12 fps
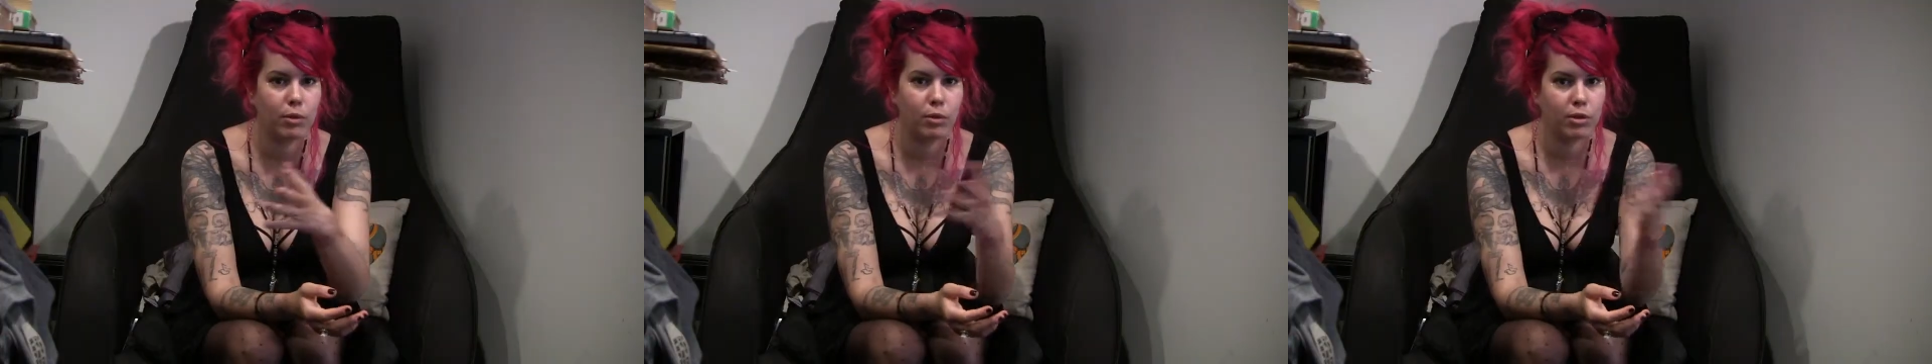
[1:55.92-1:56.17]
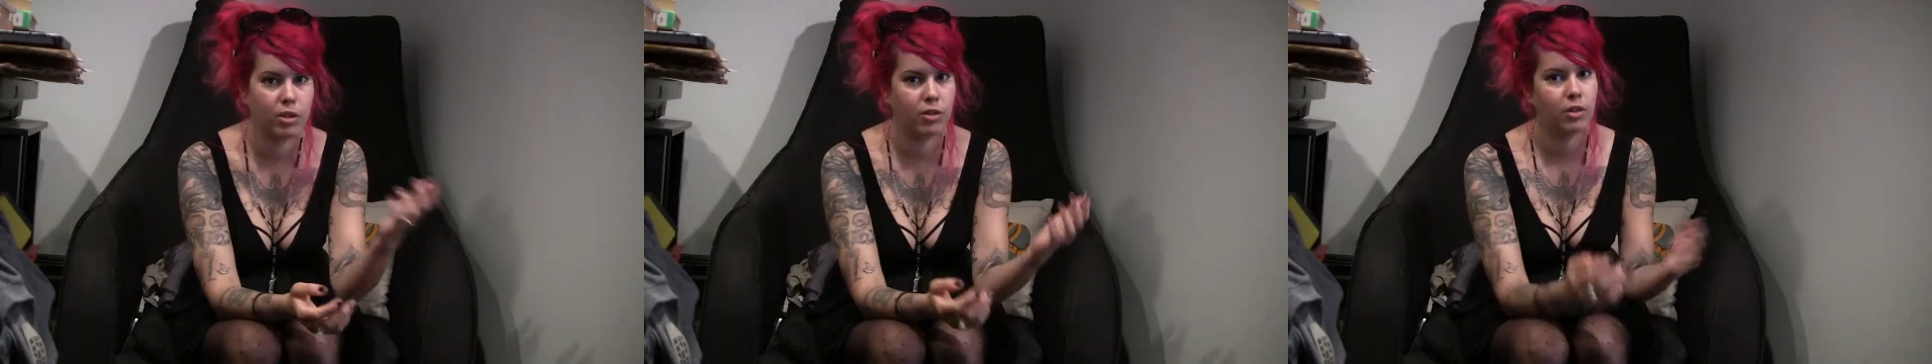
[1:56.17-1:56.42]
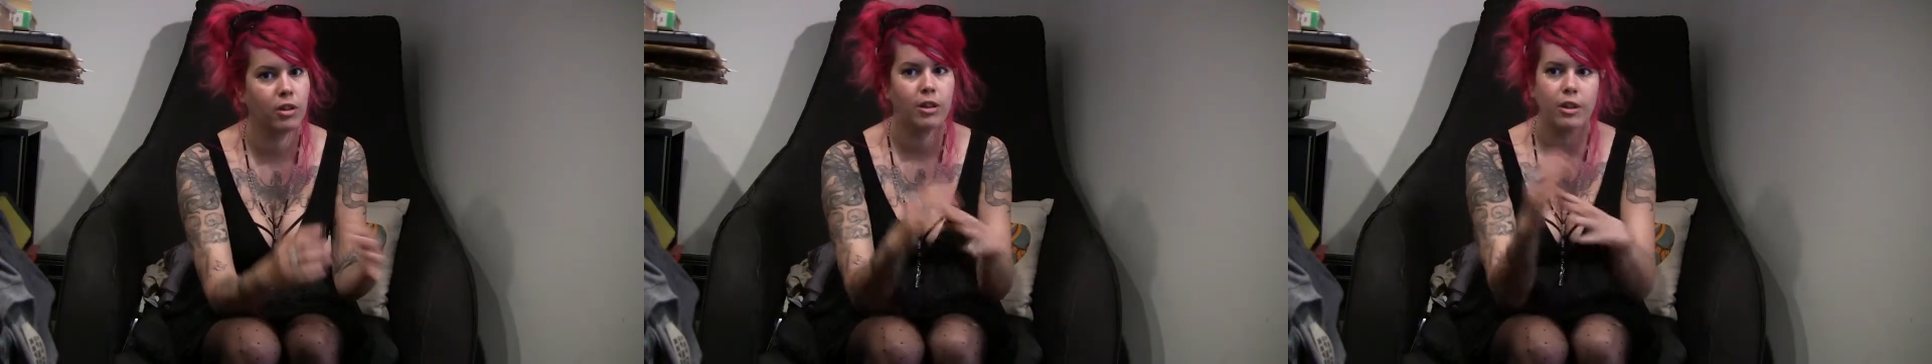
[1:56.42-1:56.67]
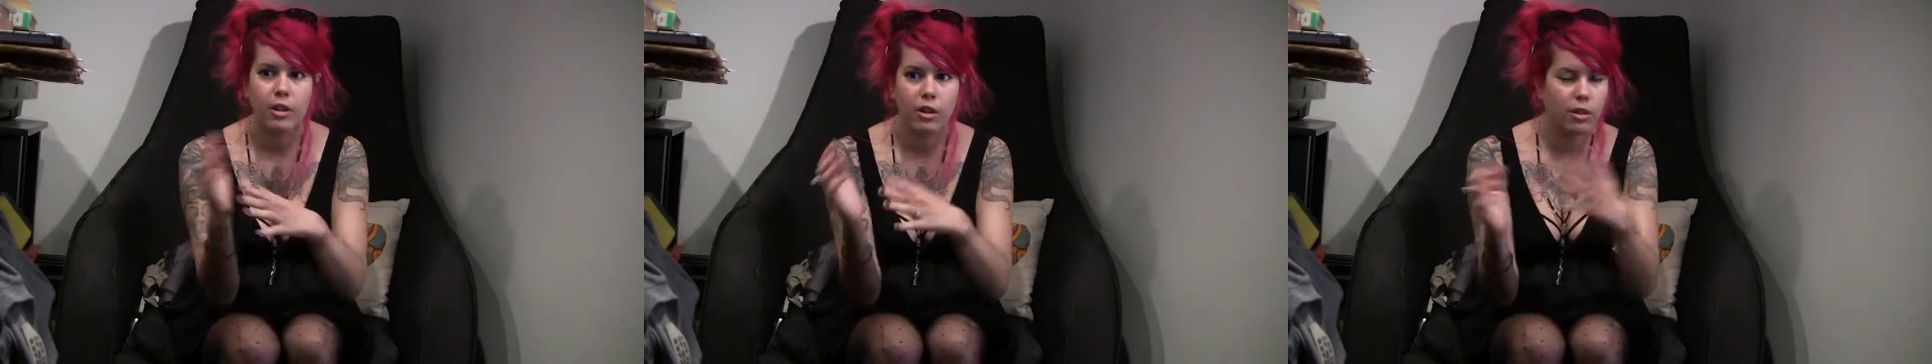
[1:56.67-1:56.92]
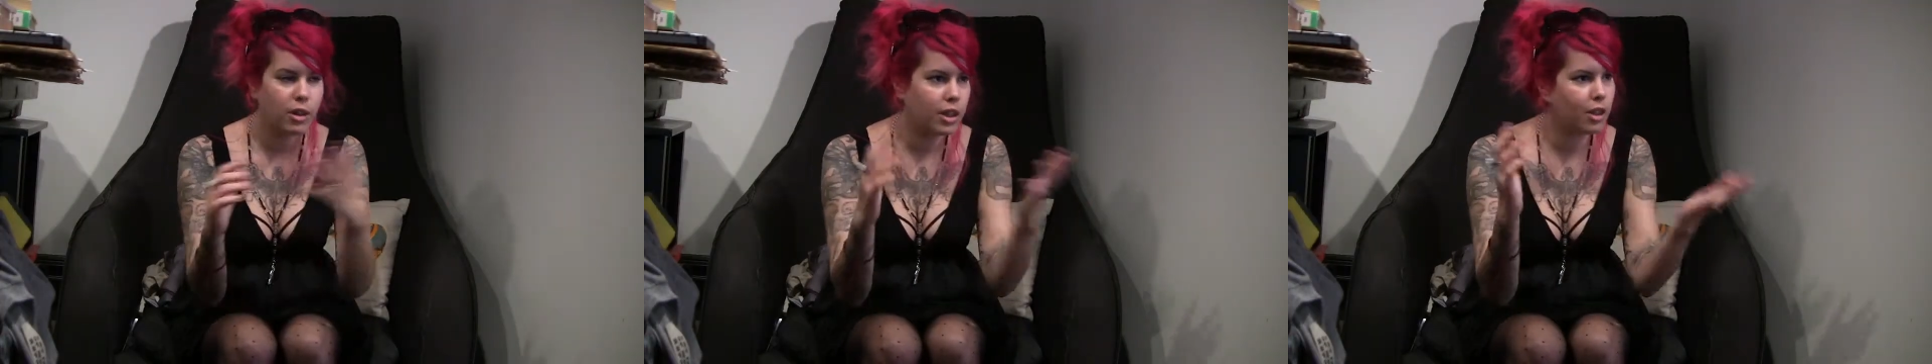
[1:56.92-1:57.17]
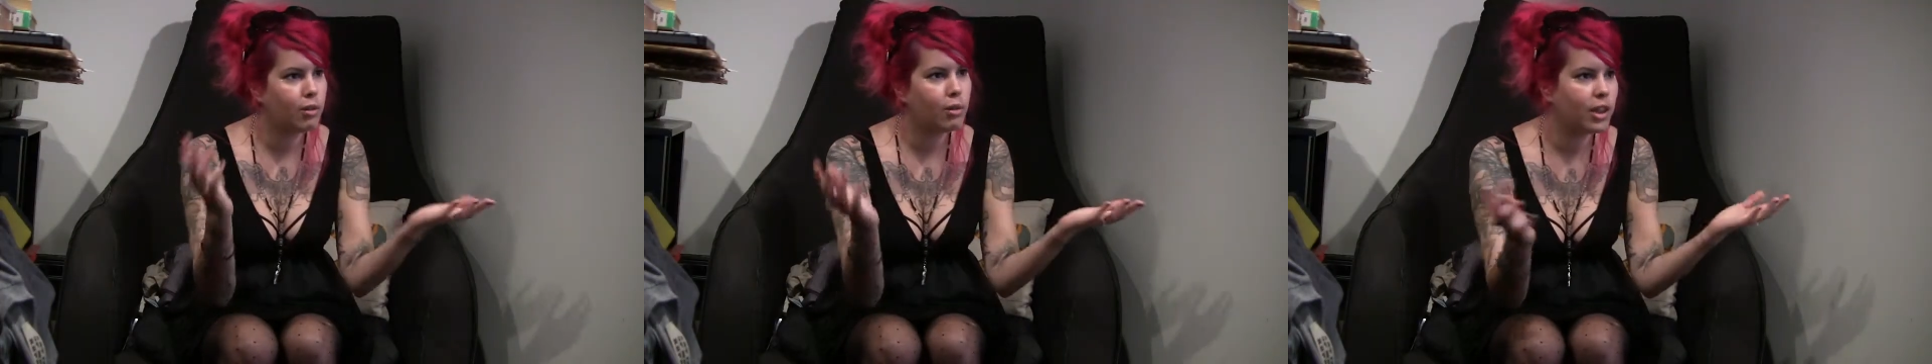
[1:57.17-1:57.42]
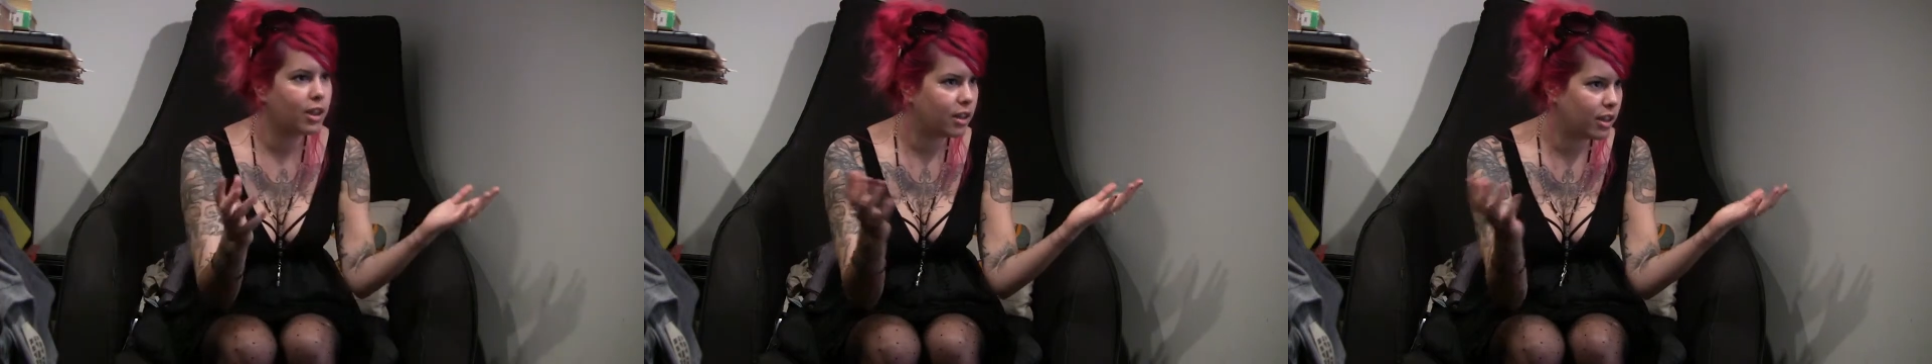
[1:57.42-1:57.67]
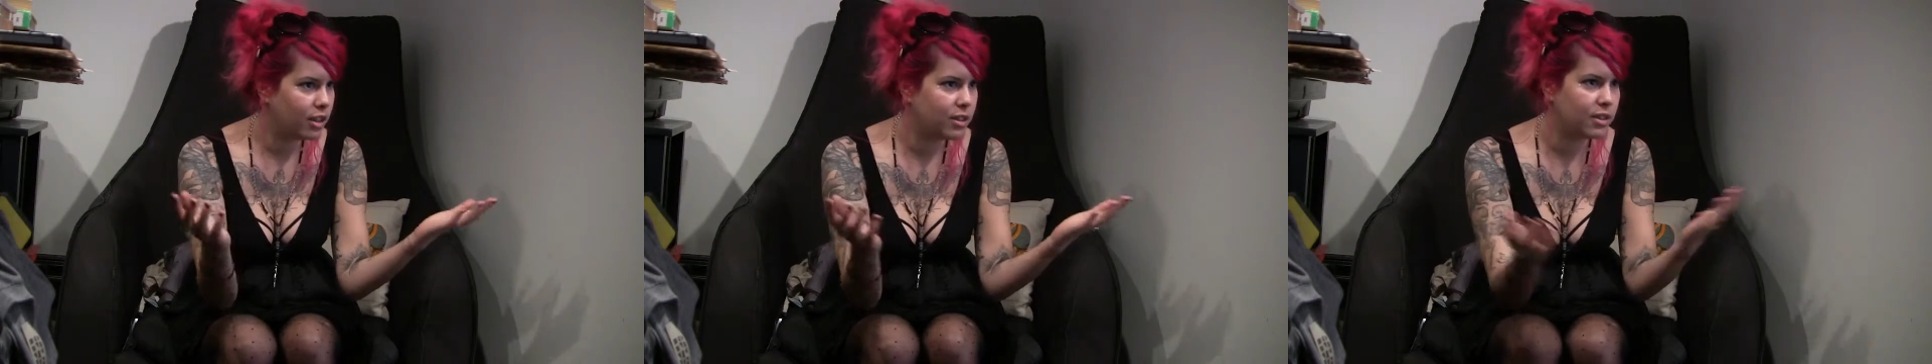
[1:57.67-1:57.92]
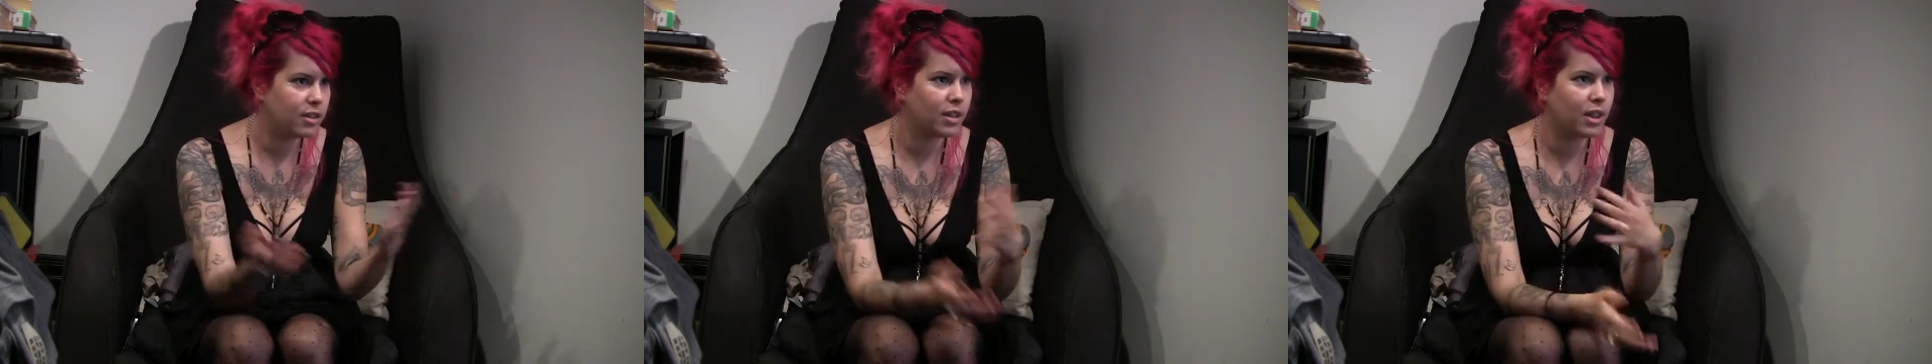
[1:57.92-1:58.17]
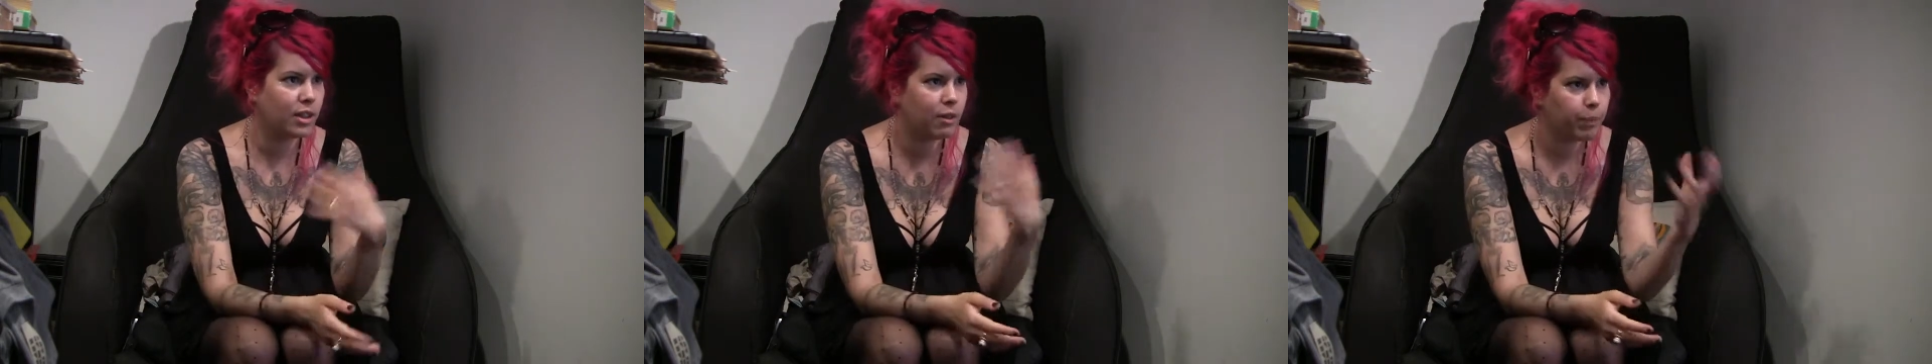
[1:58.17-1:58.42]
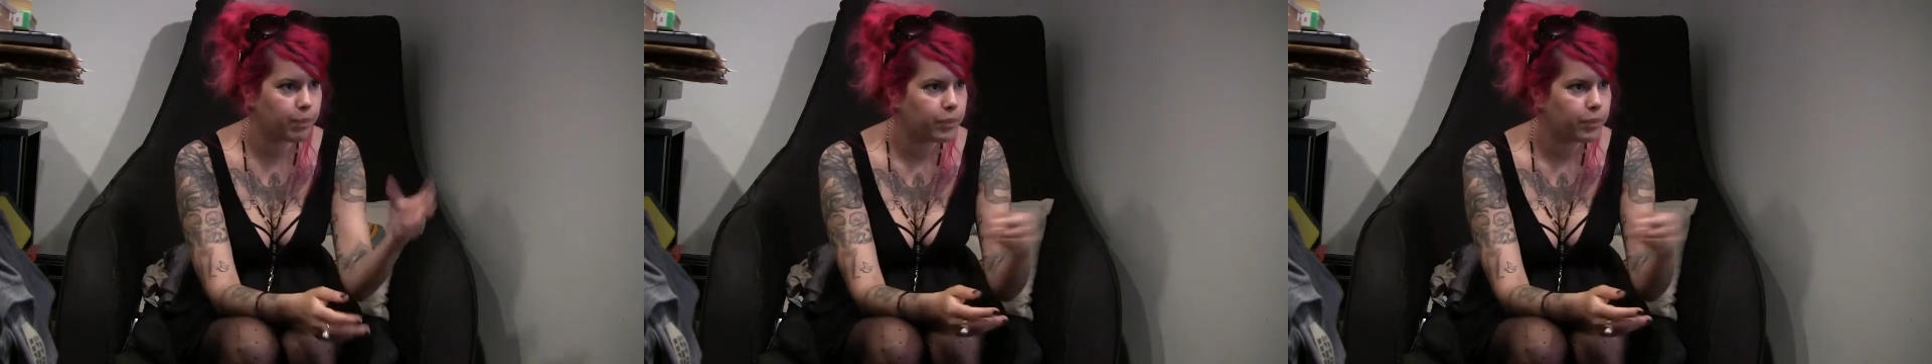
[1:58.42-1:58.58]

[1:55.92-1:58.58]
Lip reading: will just go in and look at things and